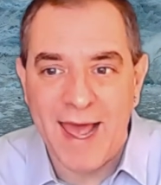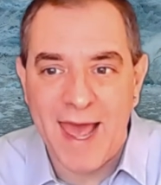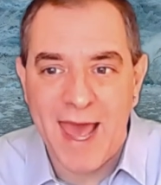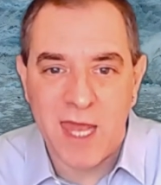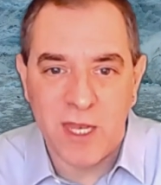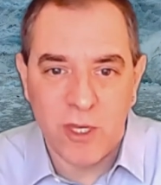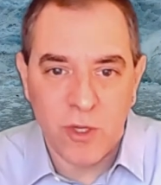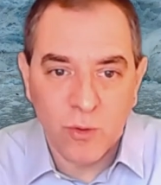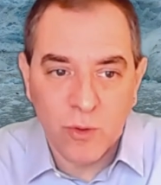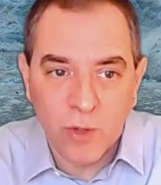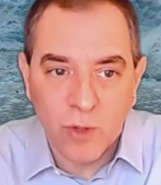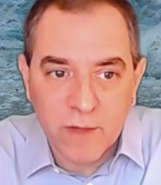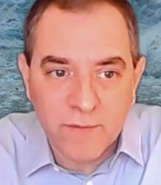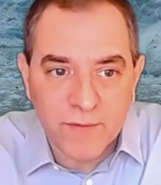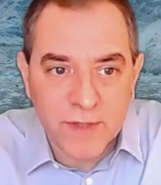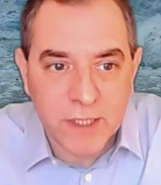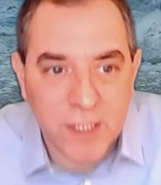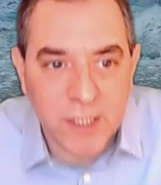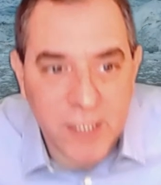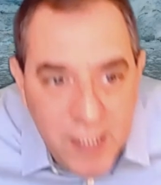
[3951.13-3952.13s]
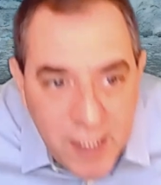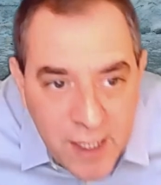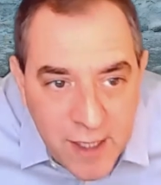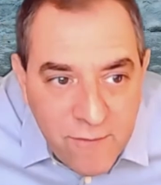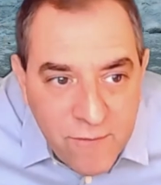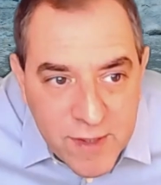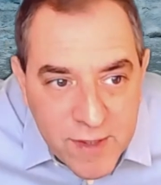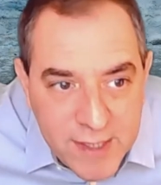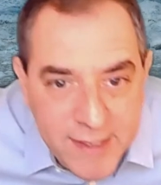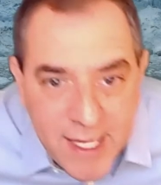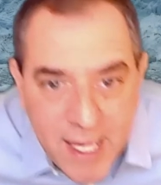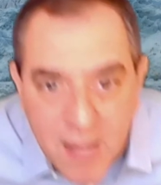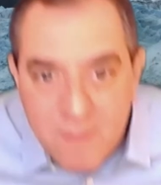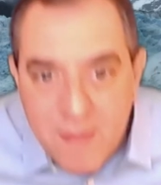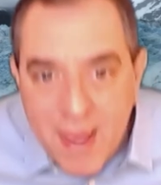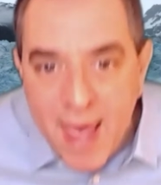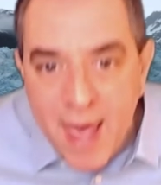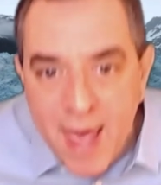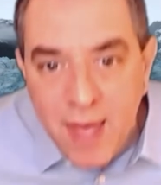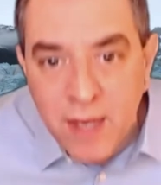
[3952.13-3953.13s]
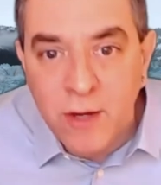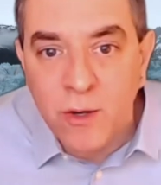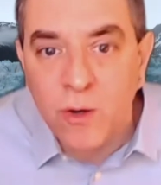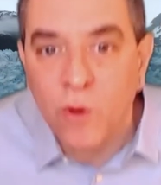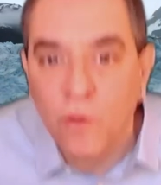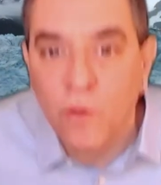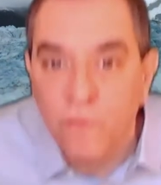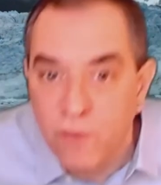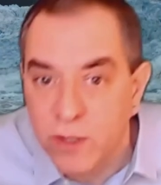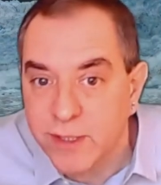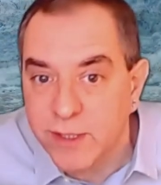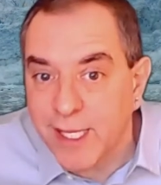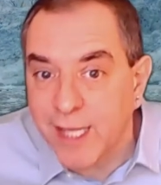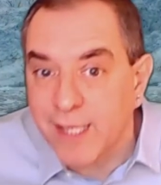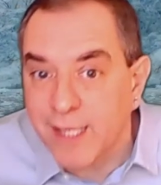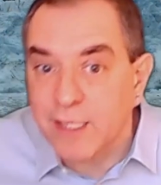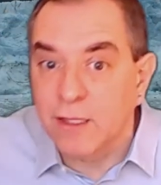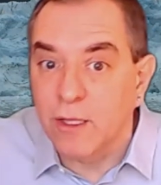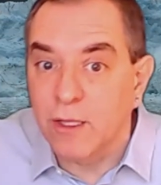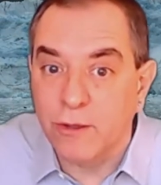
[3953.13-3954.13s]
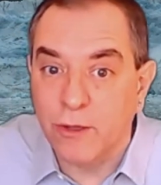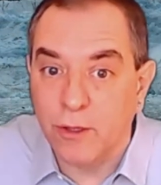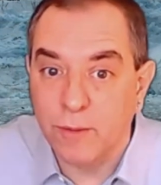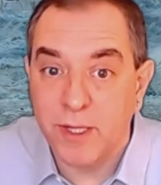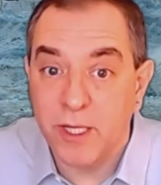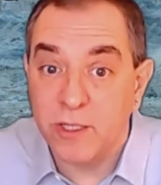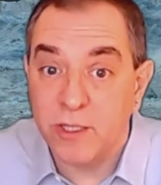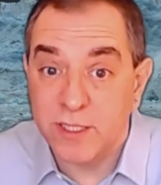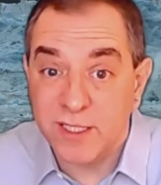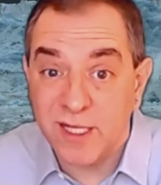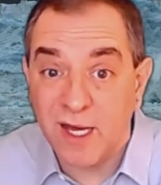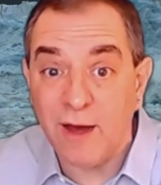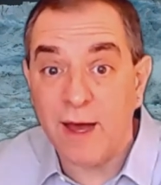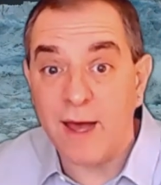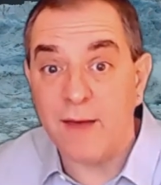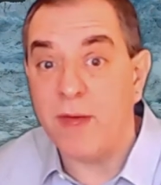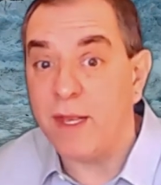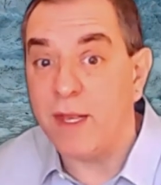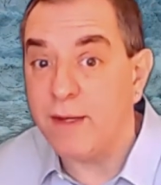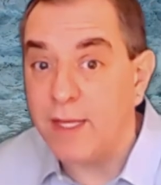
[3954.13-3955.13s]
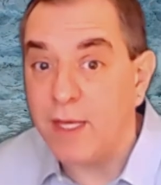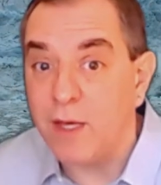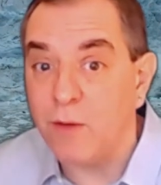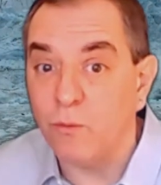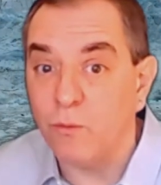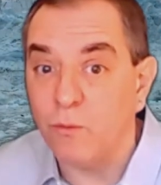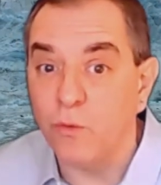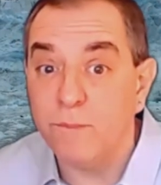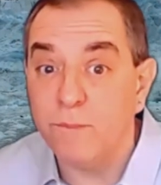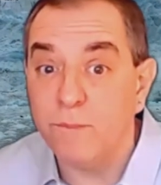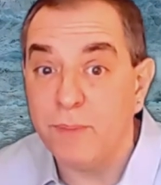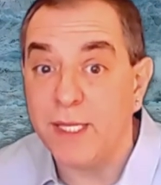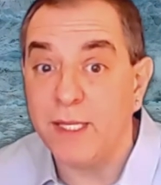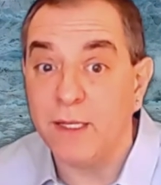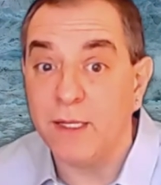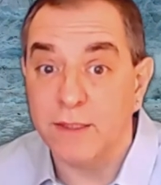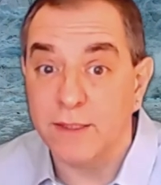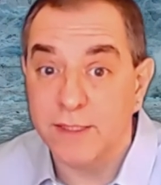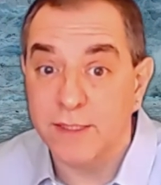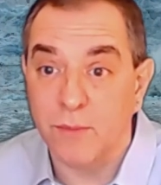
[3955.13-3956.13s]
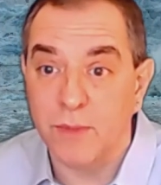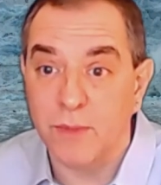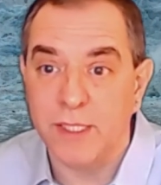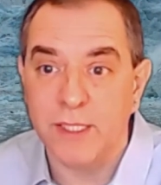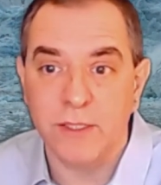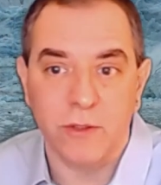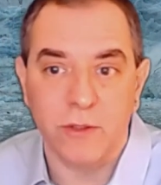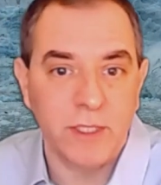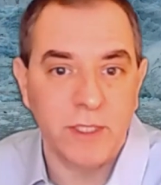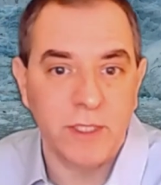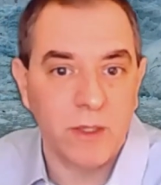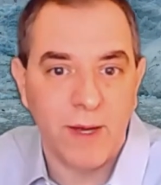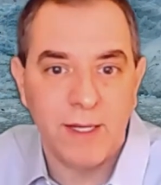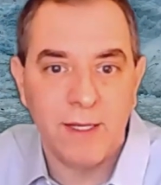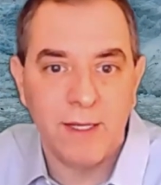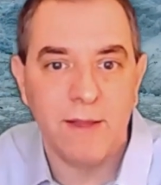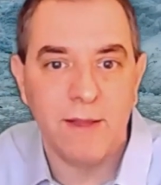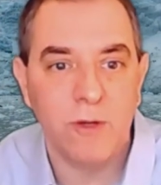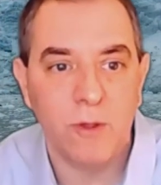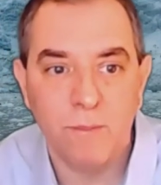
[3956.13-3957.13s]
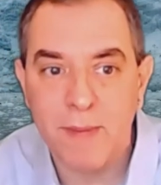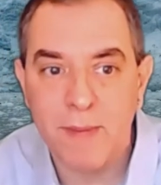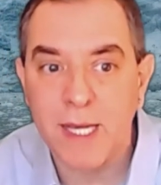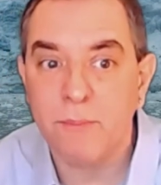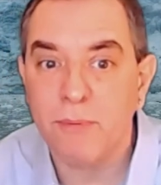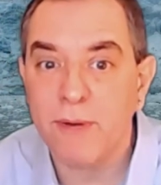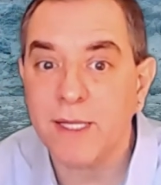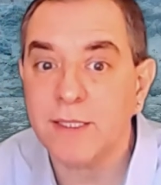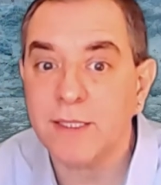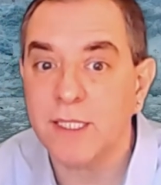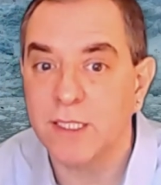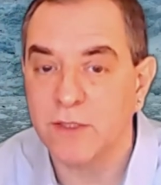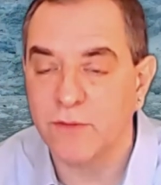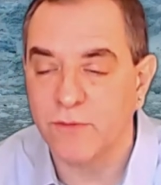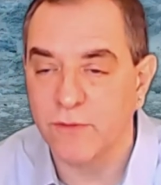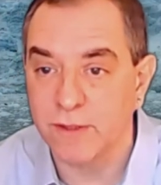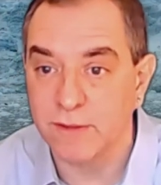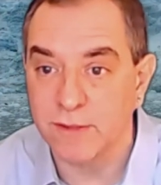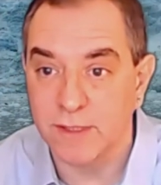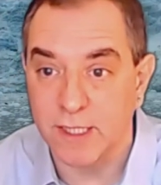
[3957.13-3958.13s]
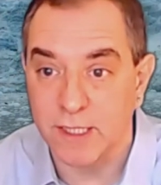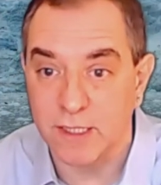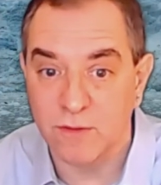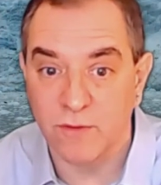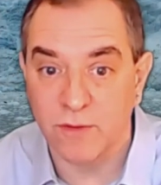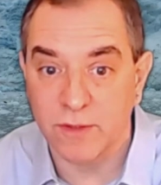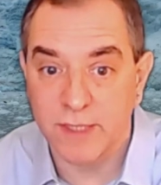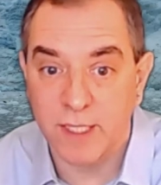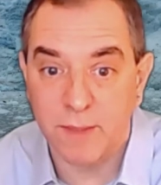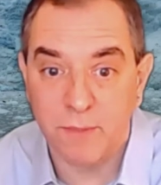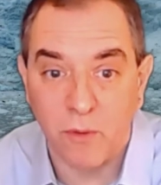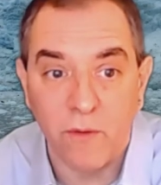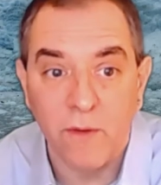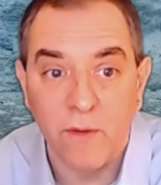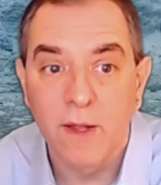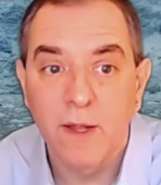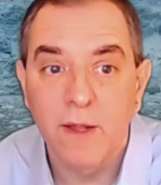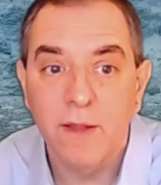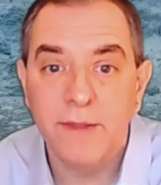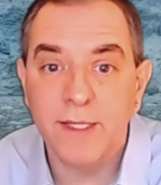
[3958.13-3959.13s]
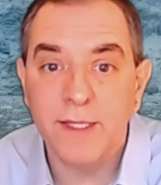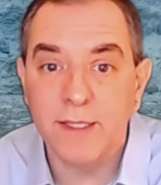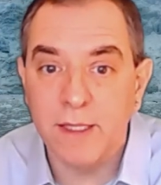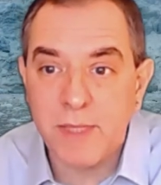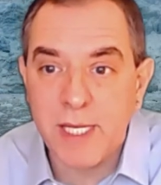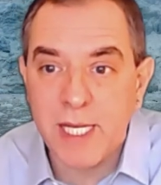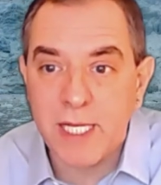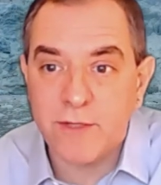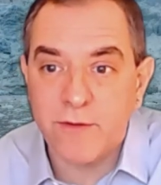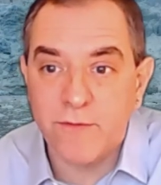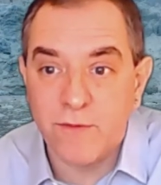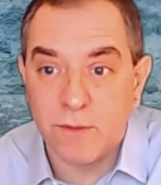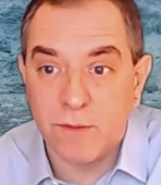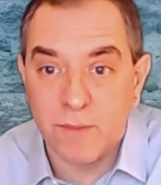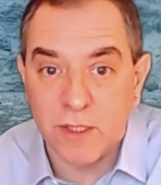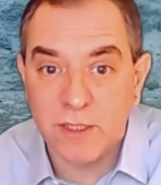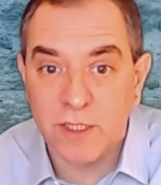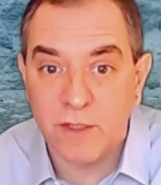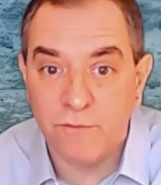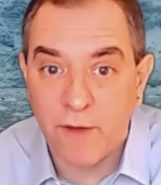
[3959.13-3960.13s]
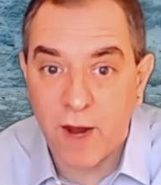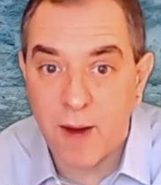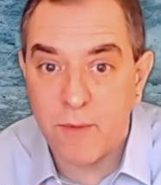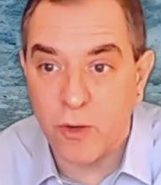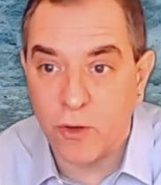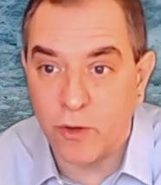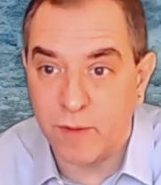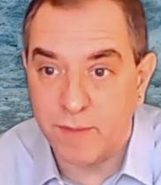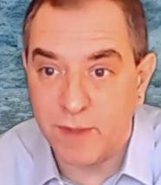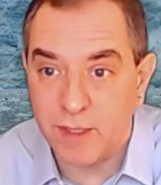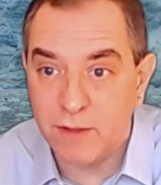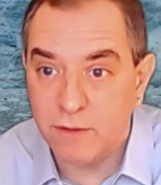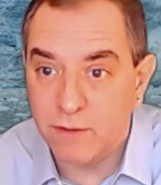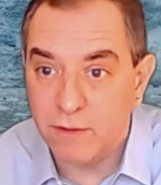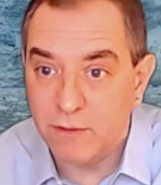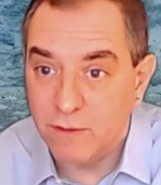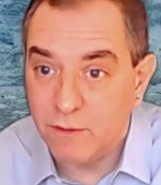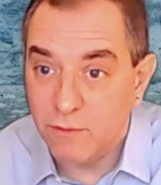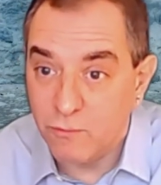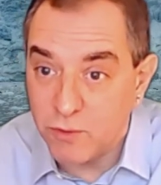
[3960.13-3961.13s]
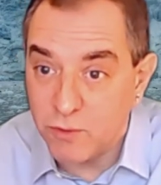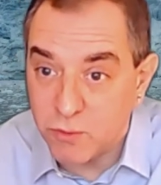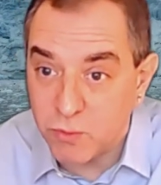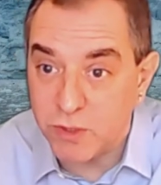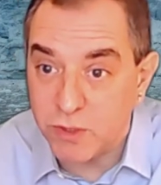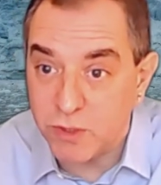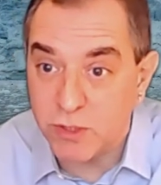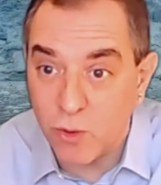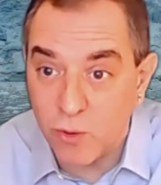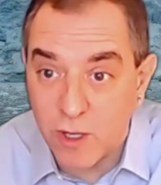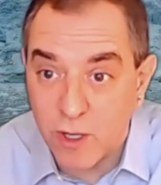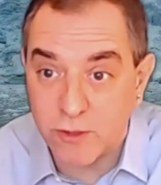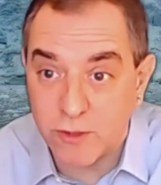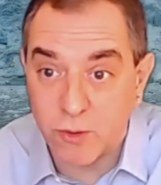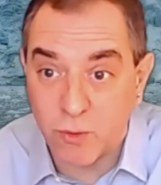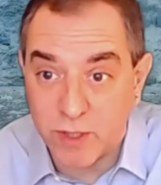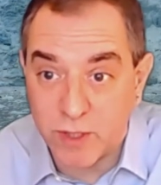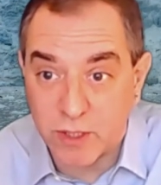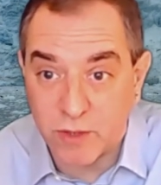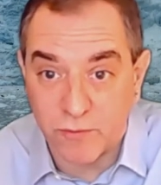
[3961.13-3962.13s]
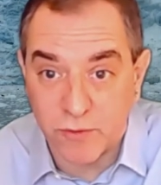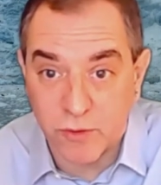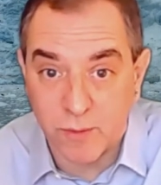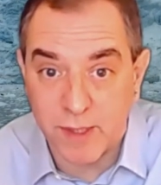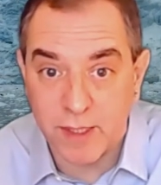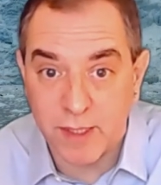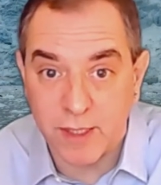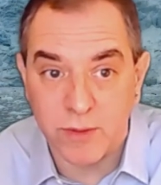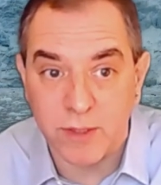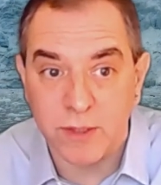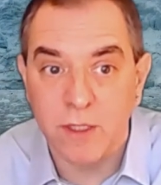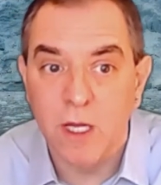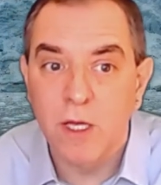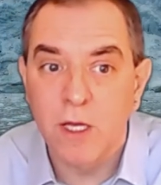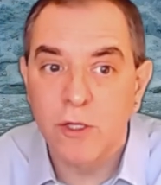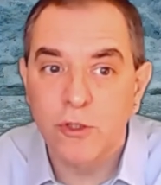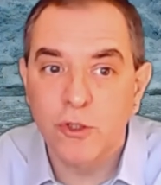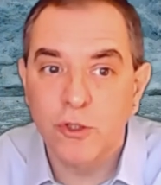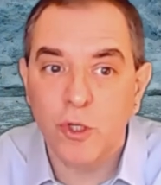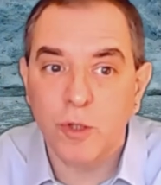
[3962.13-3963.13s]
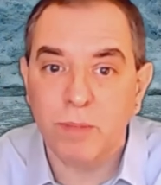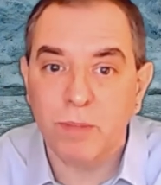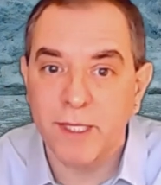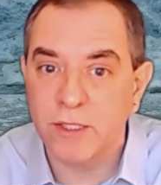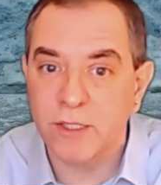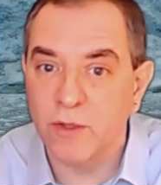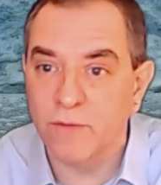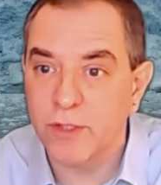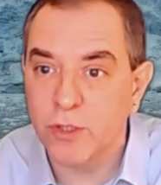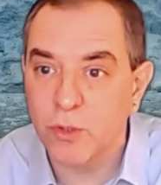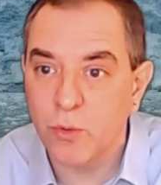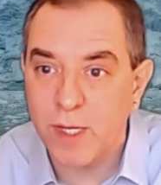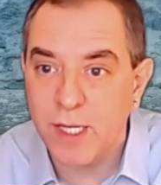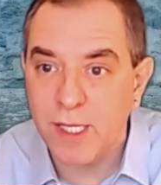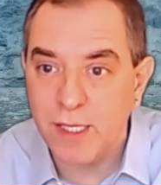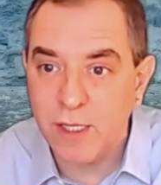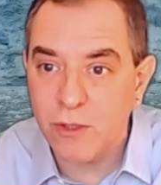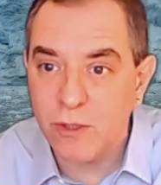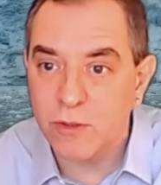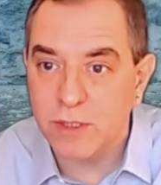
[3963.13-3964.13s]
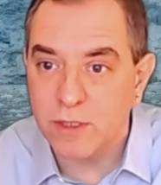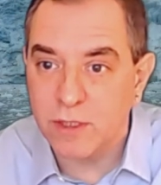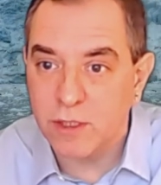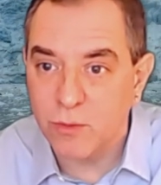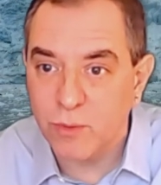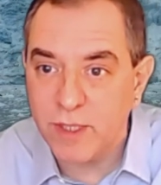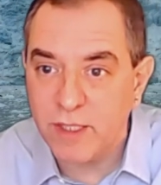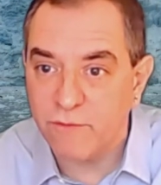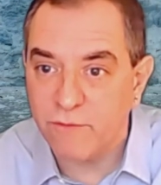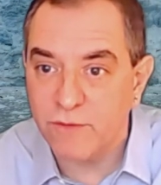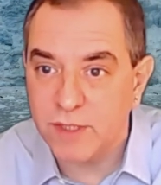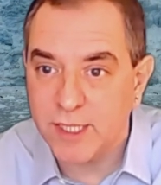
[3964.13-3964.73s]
And you could have achieved the same end over a slightly longer period of time, and it would have been somewhat easier. And there are many precedents for this. For example, the elimination of the multi-fiber agreement, which was so consequential for so many countries, took place over 20 years in 3 different